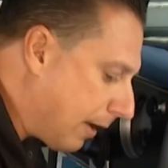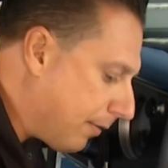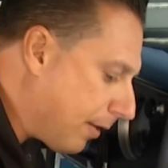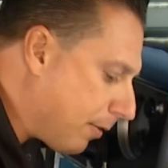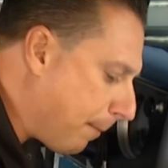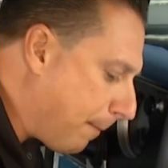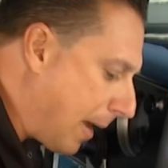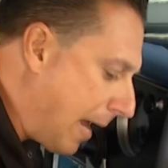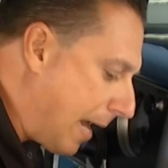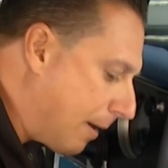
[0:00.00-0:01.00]
and then the
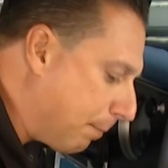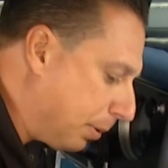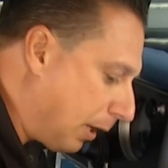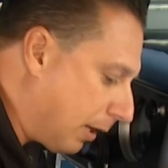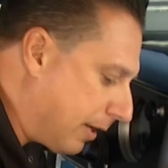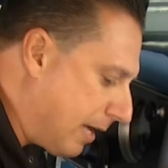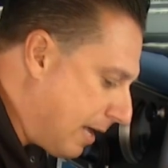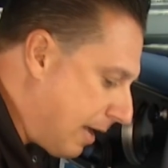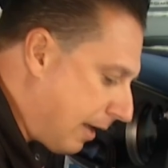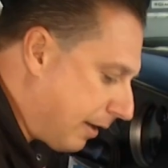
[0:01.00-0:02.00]
main plug,
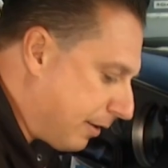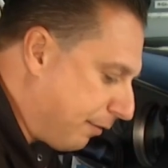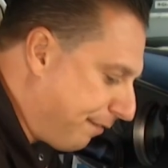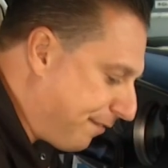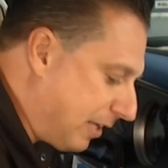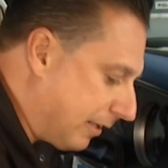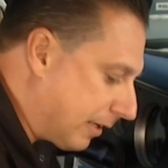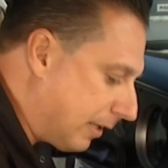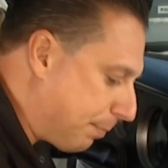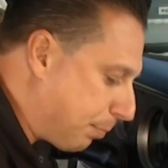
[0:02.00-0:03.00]
and you'll feel
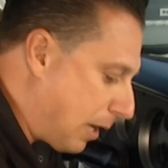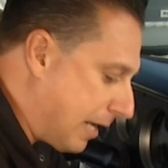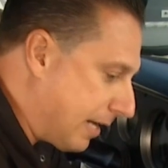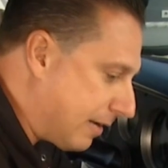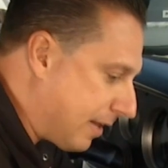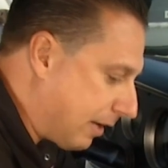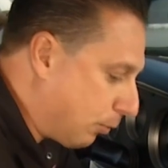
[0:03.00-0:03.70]
it clip right in there.